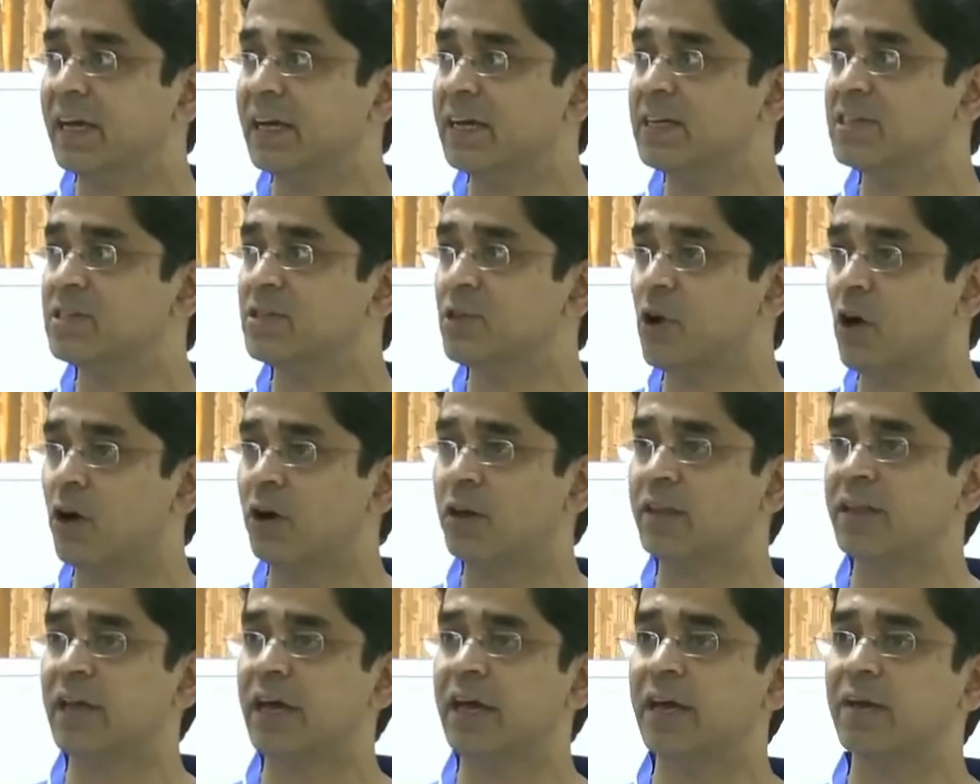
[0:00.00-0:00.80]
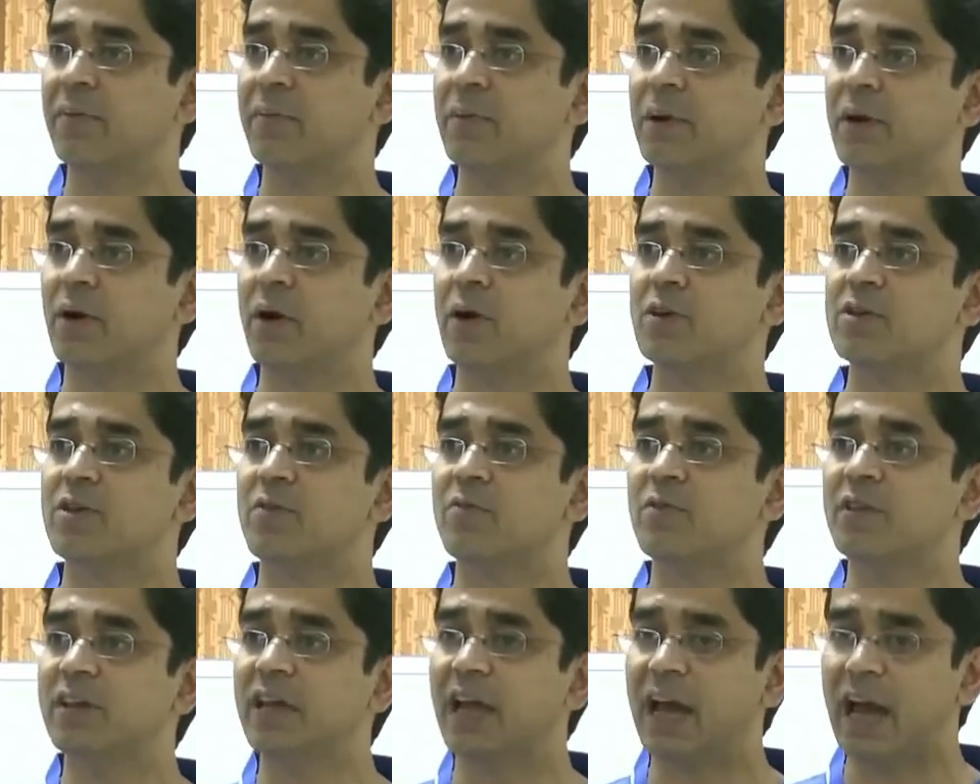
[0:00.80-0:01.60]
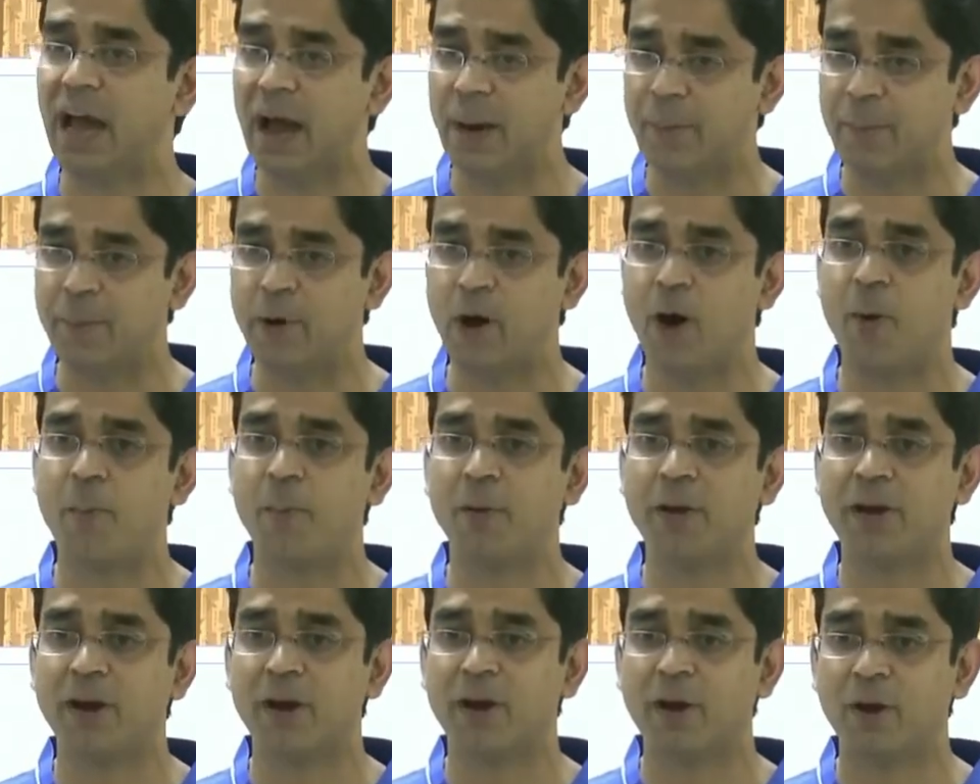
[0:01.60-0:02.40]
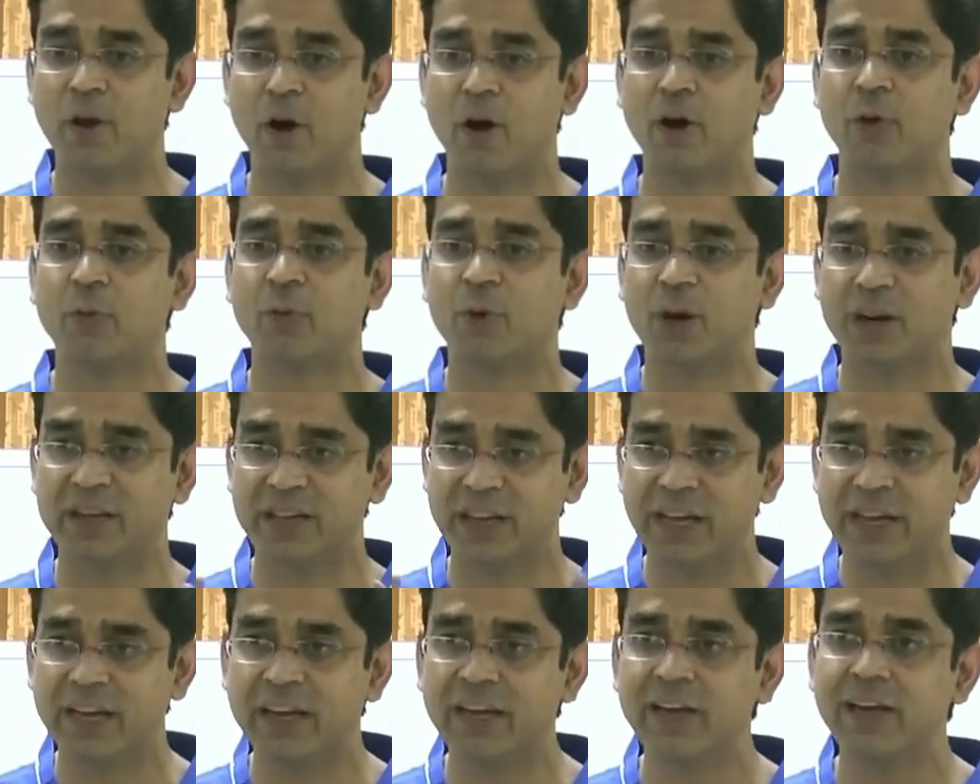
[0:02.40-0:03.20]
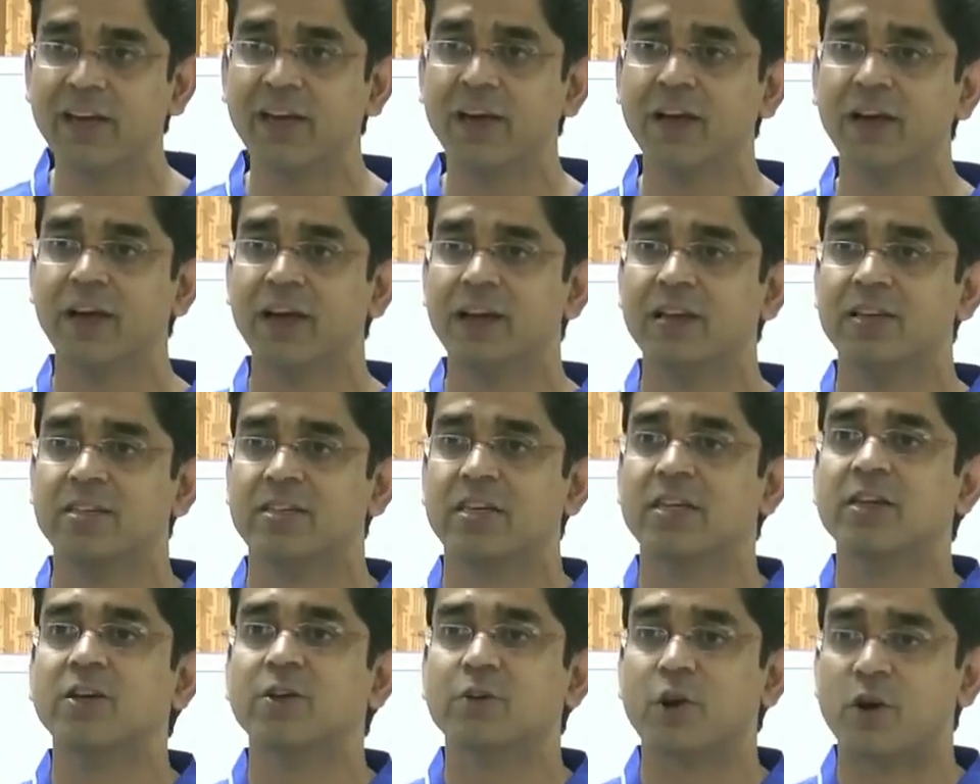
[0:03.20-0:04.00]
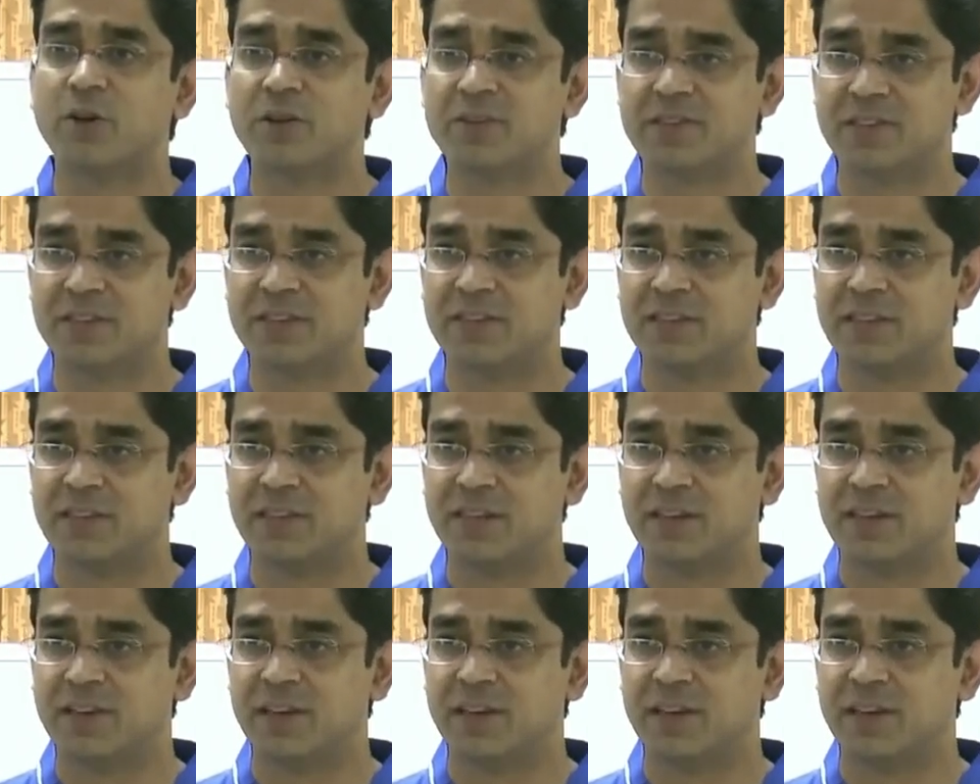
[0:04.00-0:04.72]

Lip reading: is not there because of the abdomen not working in synchronicity.